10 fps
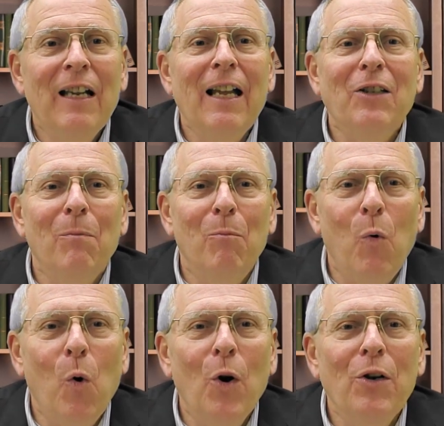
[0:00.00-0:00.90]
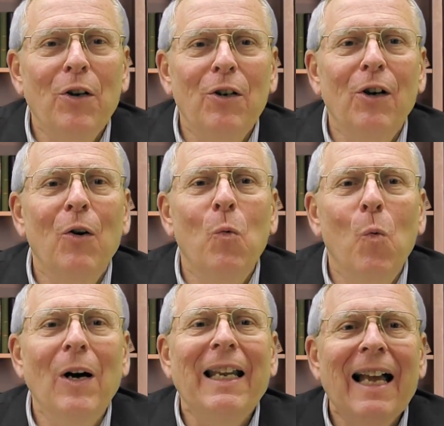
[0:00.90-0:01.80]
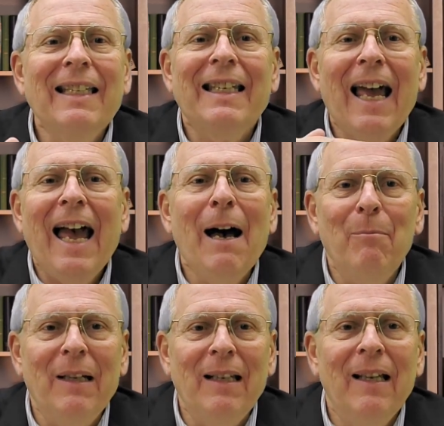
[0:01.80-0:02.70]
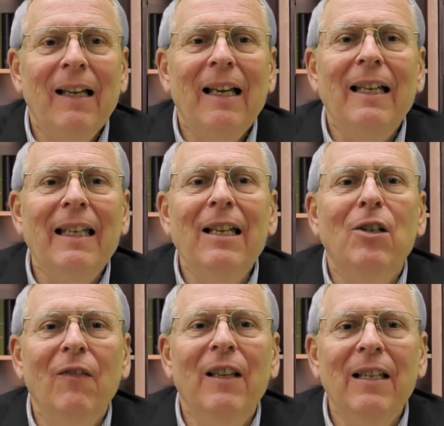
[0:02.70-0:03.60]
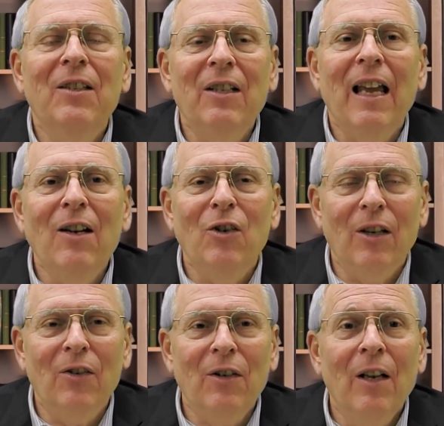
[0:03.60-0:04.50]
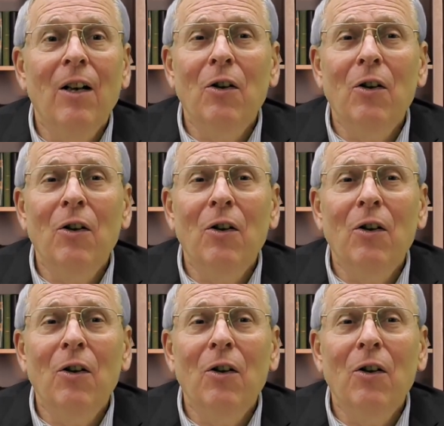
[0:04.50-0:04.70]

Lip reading: It's important to know what has to happen in each of these stages